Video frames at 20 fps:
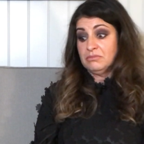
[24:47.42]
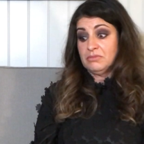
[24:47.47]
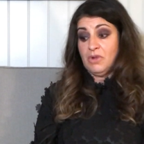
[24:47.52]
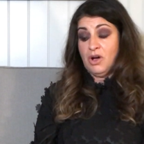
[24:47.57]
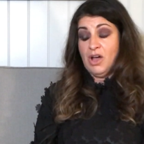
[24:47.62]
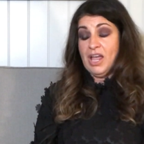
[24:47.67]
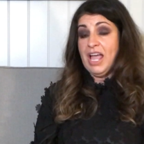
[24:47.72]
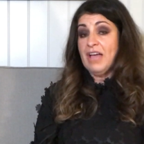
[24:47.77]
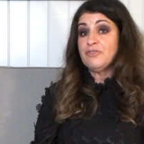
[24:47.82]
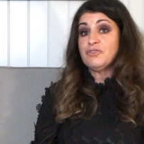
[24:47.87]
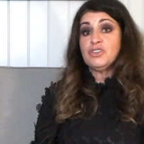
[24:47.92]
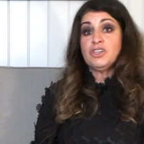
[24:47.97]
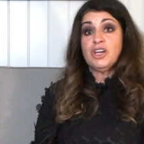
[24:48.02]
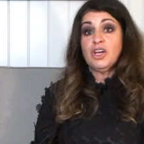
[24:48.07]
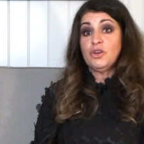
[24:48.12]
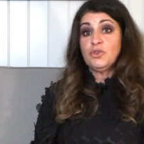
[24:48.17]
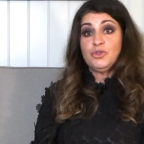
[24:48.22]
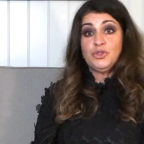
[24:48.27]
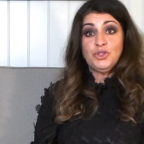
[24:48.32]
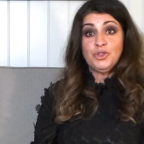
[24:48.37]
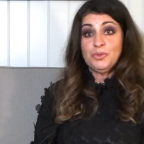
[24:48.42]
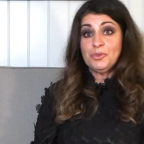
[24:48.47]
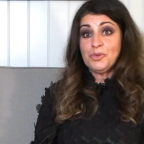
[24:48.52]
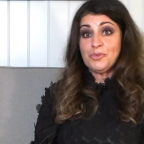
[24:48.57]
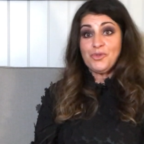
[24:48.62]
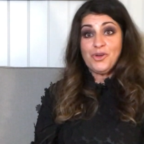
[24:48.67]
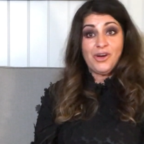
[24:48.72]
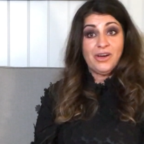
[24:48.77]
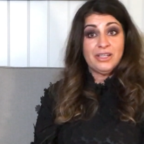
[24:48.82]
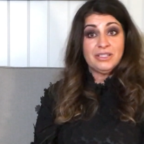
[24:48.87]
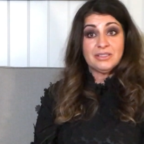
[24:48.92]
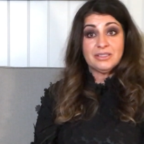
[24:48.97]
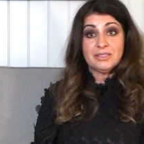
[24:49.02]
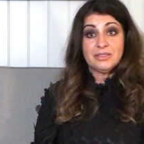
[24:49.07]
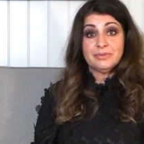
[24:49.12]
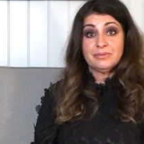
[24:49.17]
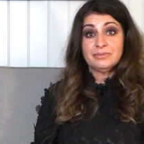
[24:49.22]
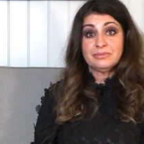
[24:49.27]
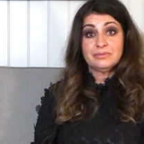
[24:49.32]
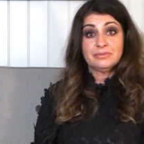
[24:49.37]
I have no human rights.
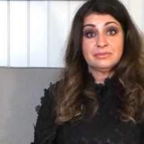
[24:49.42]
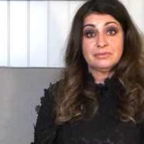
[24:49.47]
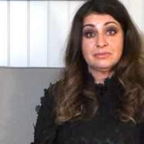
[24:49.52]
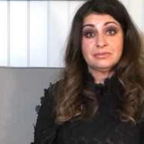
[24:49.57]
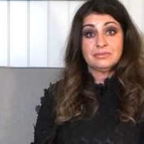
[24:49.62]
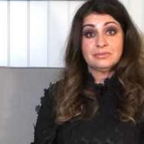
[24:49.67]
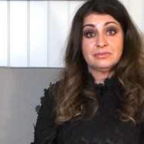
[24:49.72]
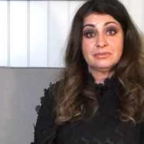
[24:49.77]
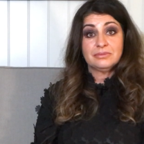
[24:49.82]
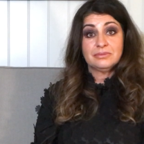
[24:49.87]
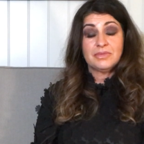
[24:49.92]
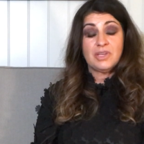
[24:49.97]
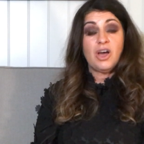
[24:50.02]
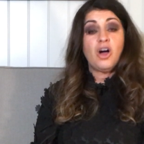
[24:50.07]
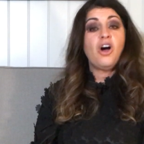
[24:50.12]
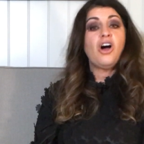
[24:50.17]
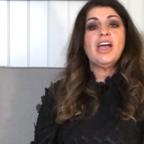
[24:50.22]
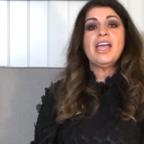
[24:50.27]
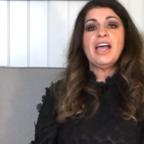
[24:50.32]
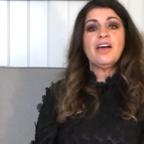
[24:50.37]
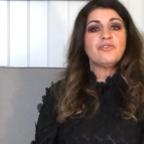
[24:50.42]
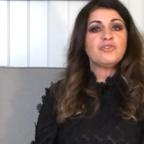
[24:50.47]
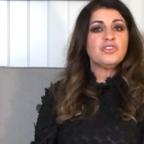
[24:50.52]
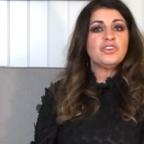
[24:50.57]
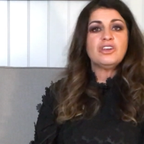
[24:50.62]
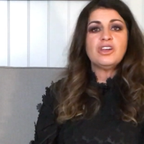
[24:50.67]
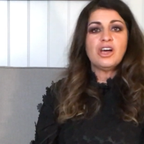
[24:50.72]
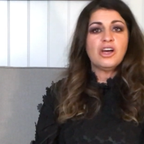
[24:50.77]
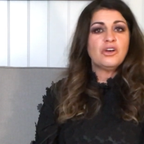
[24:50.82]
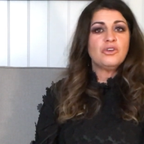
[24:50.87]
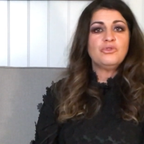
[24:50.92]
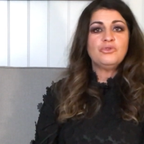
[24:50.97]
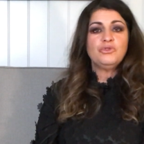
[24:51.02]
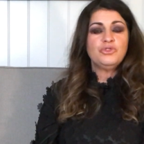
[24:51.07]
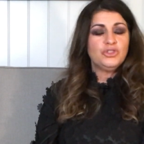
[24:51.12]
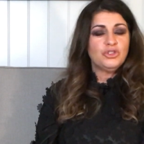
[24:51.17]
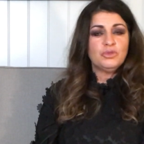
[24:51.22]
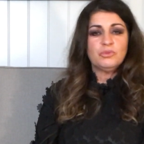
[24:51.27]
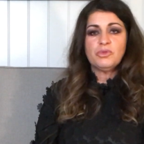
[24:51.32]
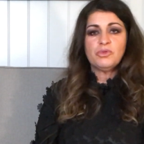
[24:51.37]
I have no
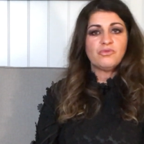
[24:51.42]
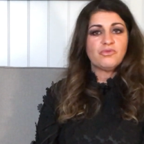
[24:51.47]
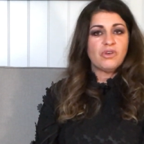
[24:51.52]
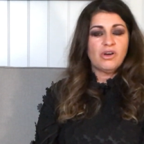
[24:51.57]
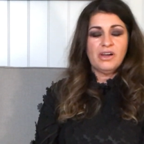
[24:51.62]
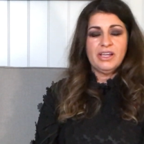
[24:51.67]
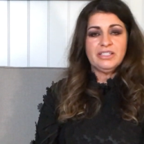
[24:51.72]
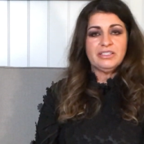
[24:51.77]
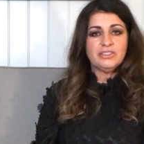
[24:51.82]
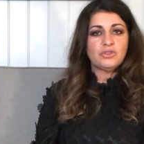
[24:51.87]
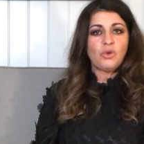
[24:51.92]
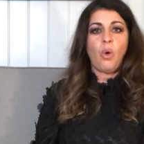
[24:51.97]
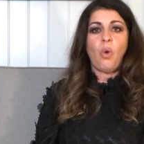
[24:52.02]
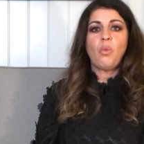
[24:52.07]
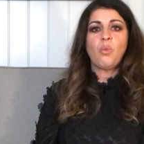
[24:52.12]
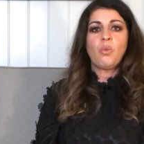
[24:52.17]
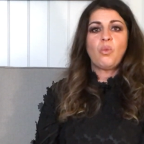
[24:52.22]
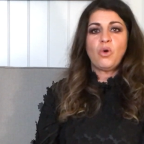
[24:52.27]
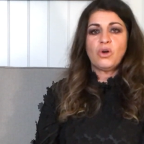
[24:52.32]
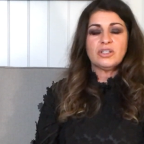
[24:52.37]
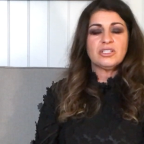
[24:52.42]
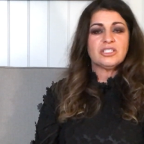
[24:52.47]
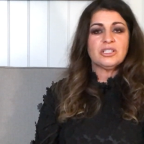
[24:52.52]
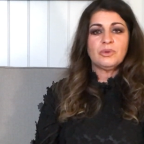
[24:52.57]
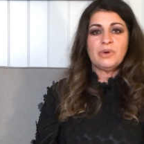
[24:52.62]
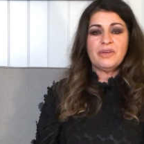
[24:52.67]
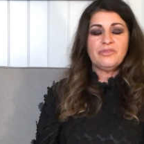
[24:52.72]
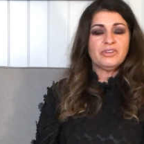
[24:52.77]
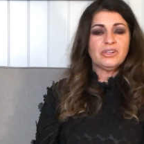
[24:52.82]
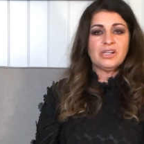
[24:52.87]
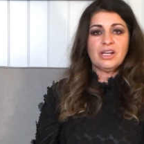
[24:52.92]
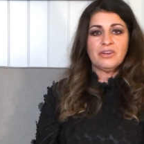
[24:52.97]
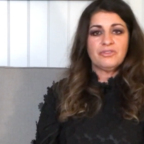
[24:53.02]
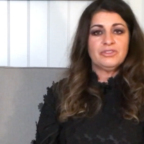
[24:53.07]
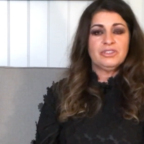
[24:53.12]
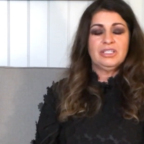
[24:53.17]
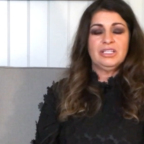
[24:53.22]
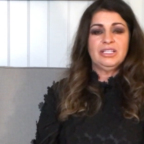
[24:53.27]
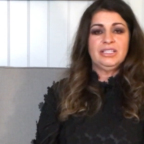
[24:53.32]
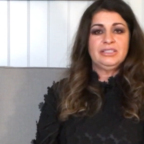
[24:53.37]
human rights whatsoever
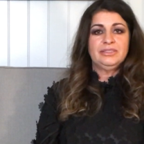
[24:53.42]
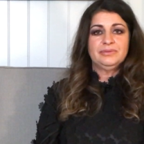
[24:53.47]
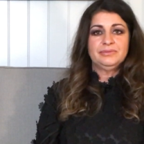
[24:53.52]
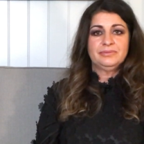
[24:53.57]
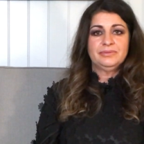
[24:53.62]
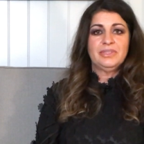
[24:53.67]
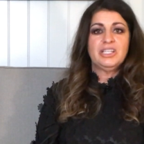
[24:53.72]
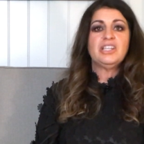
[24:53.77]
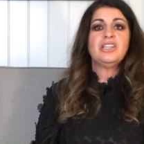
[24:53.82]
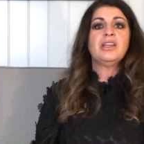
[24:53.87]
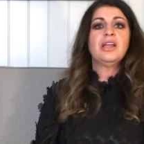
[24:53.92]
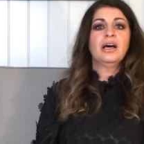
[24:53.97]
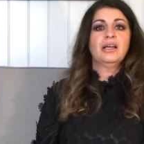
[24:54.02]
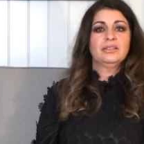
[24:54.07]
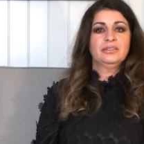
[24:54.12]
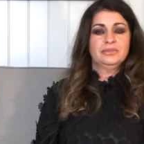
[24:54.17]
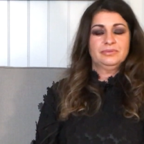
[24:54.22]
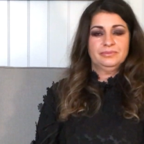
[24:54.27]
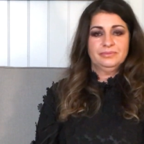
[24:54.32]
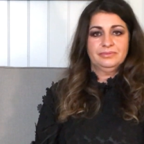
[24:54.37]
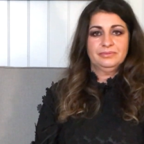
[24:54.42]
currently. None.